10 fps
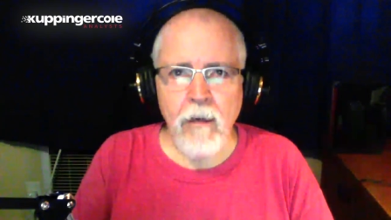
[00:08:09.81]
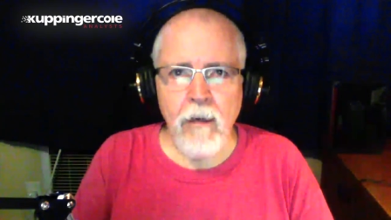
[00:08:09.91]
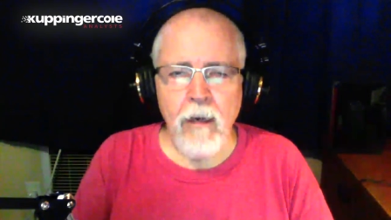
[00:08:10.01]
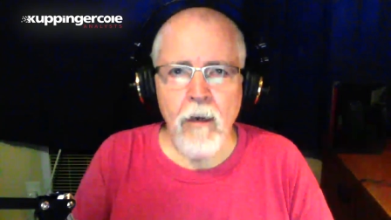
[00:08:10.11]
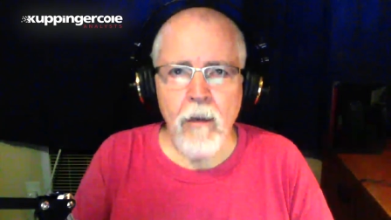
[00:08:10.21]

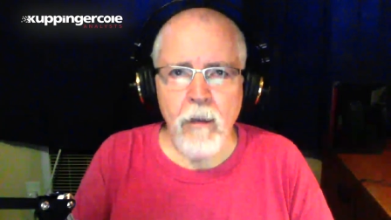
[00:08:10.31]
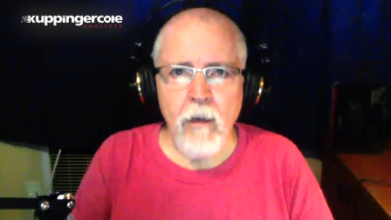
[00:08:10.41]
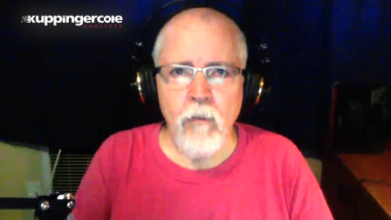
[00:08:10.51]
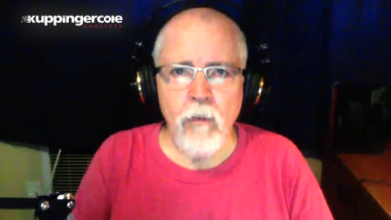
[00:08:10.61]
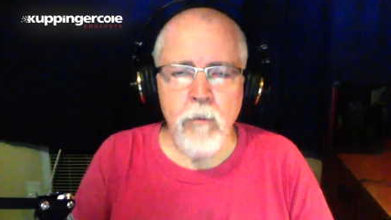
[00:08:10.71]
and think
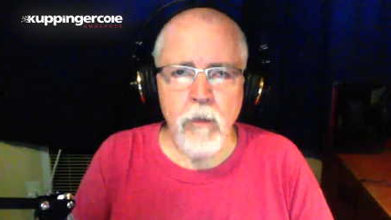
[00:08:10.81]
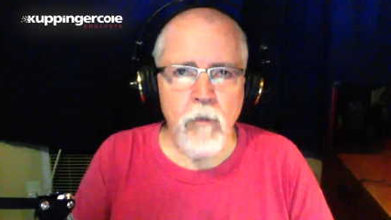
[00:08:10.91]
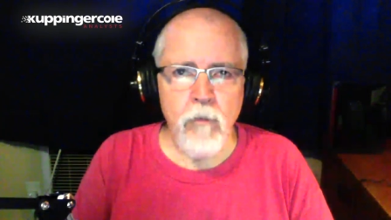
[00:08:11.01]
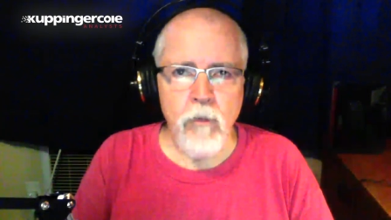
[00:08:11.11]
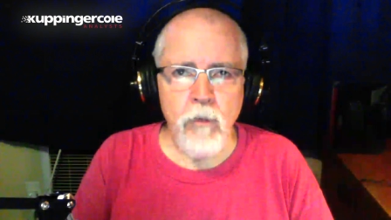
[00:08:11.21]
of
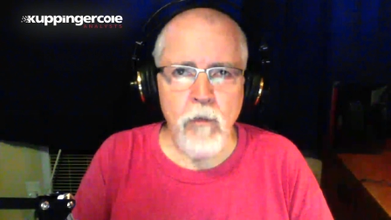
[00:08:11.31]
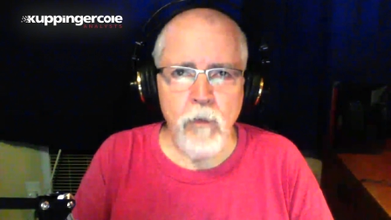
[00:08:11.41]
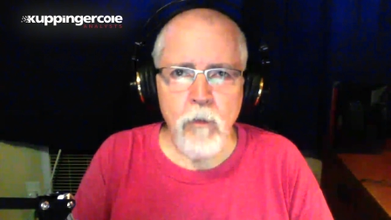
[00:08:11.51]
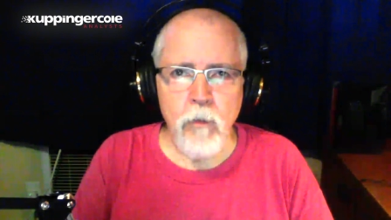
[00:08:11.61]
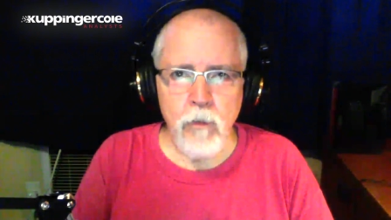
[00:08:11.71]
themselves as
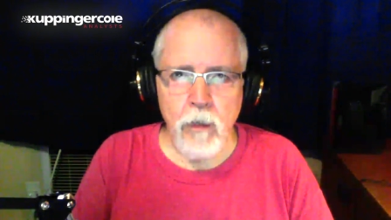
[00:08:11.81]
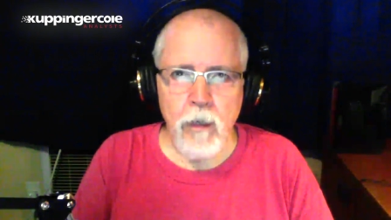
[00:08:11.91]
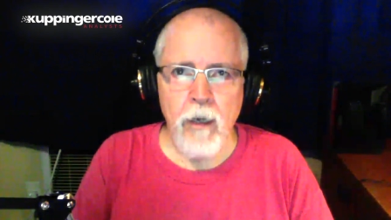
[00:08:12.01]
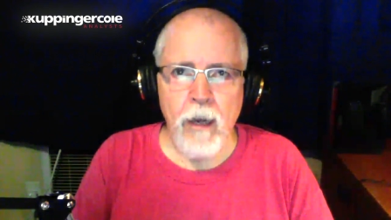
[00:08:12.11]
individuals again.